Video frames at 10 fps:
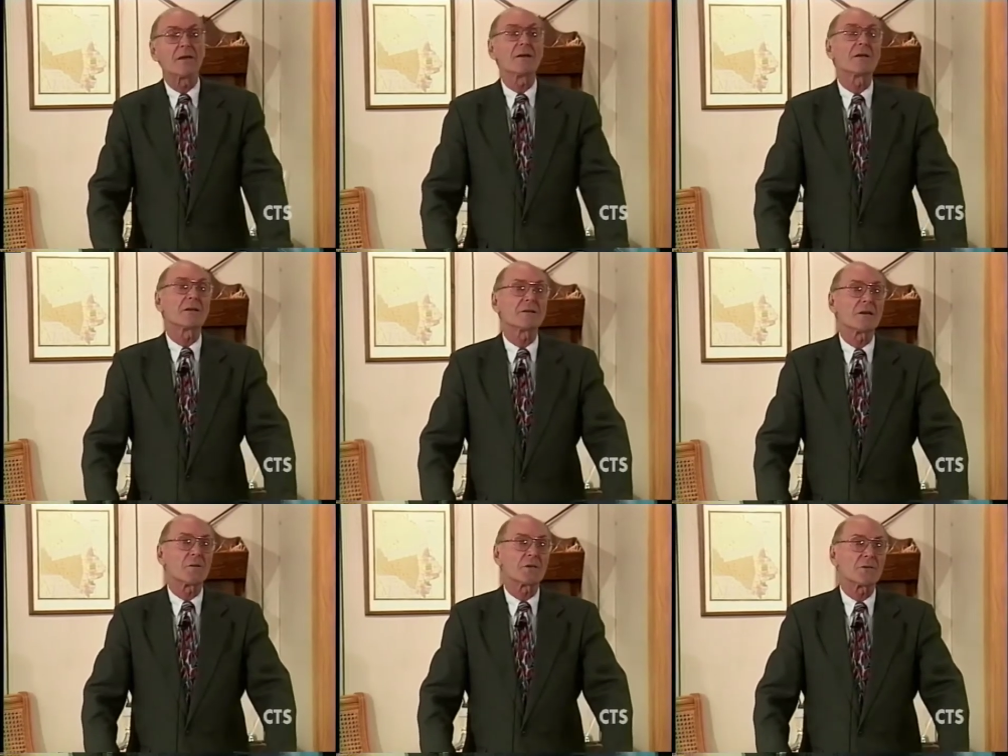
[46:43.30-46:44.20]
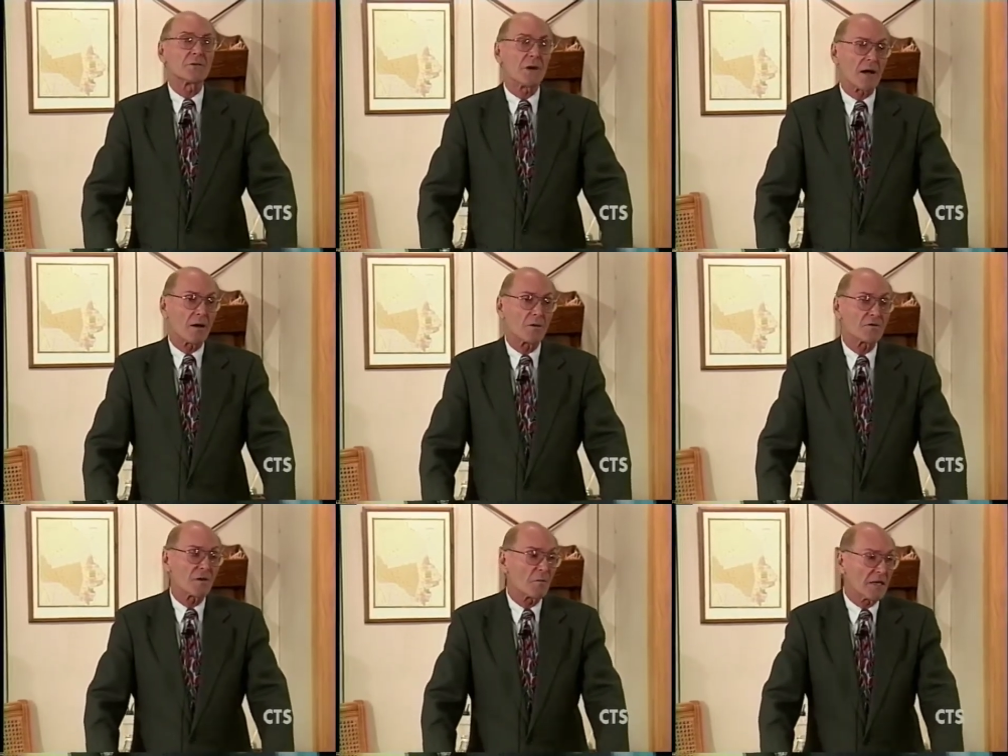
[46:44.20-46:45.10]
uh, had come to Iowa
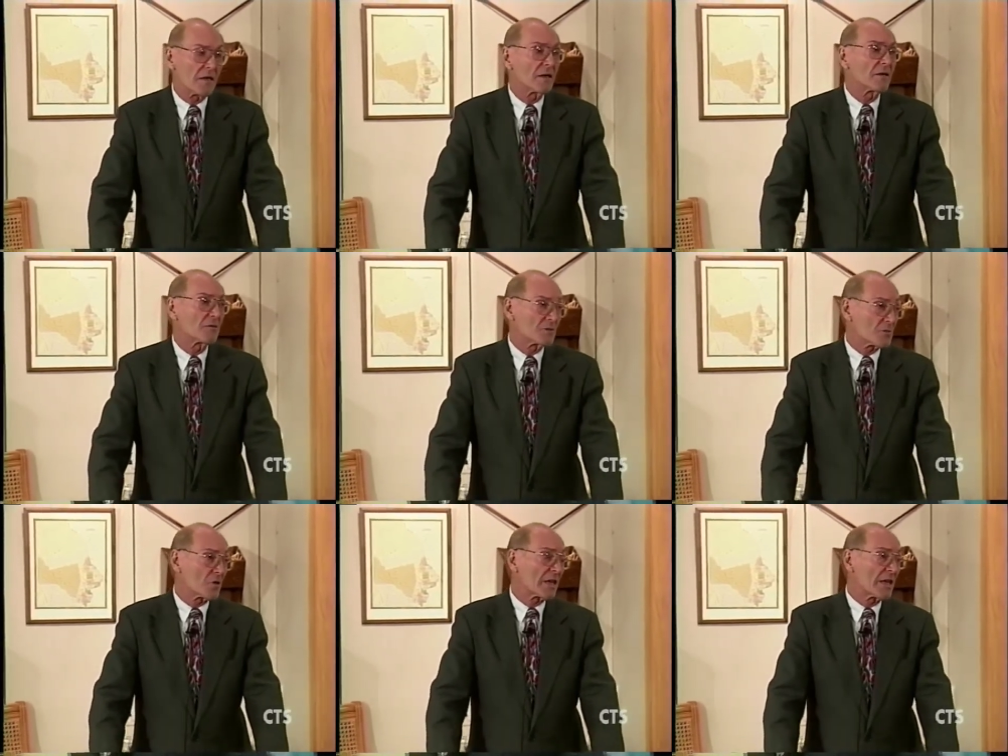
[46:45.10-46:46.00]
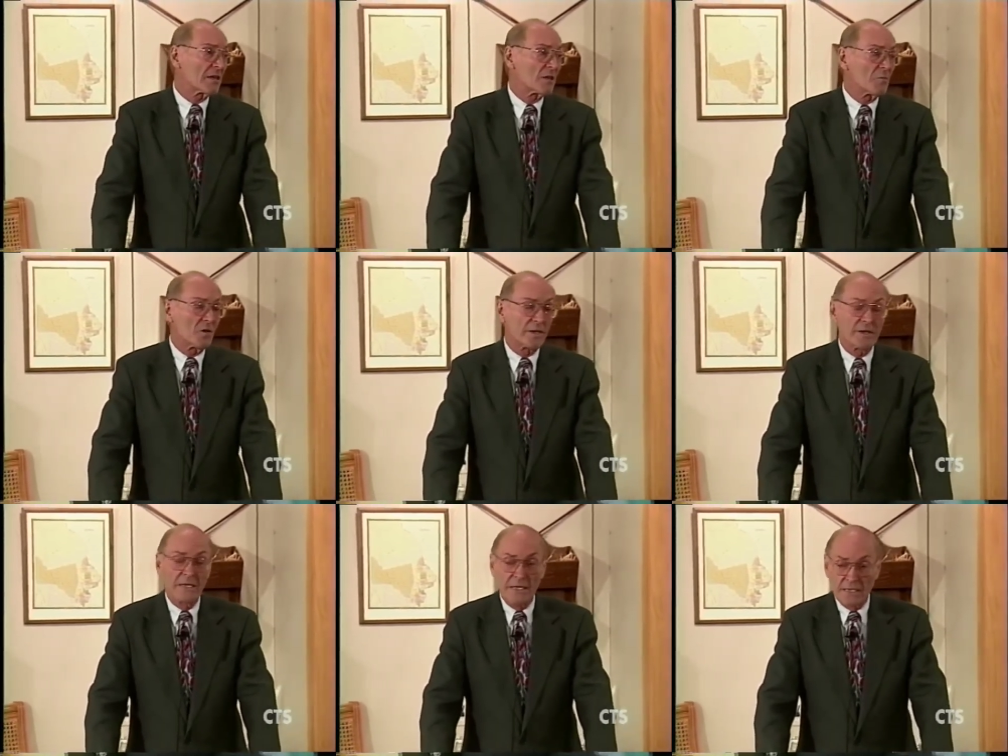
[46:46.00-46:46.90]
from India and was working in Des Moines,
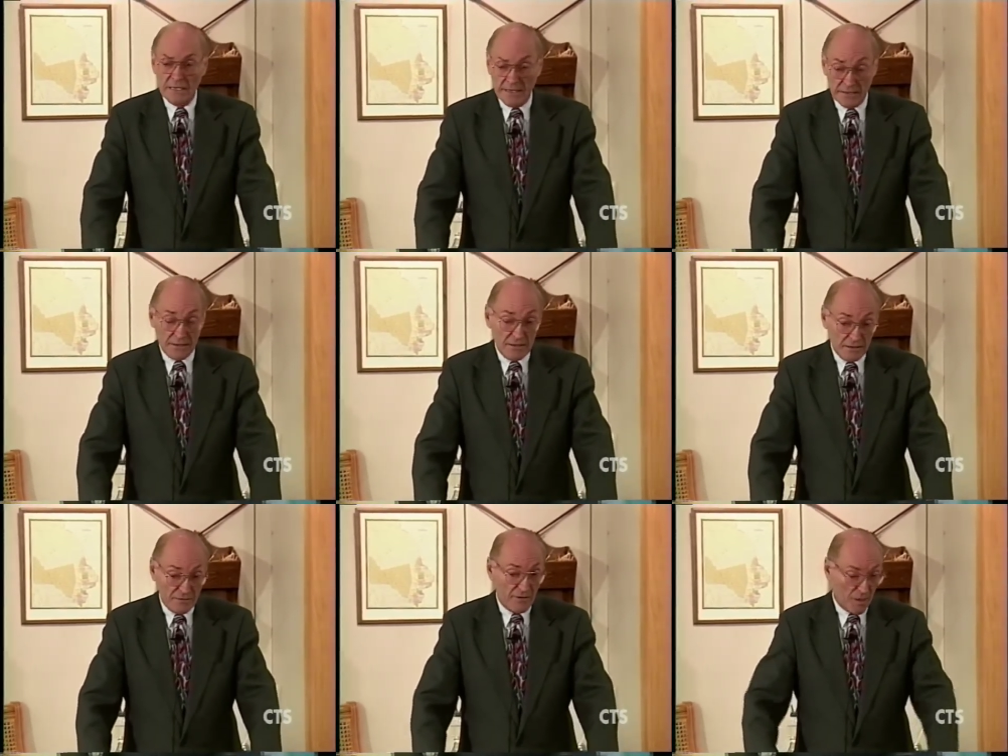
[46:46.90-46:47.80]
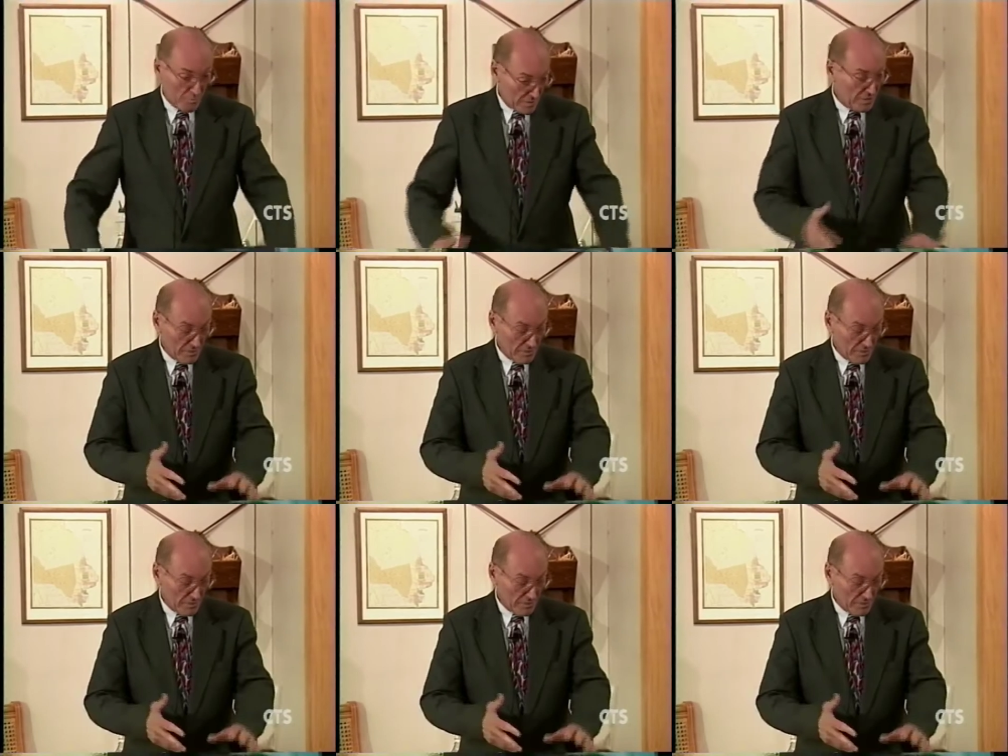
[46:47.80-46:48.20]
and he developed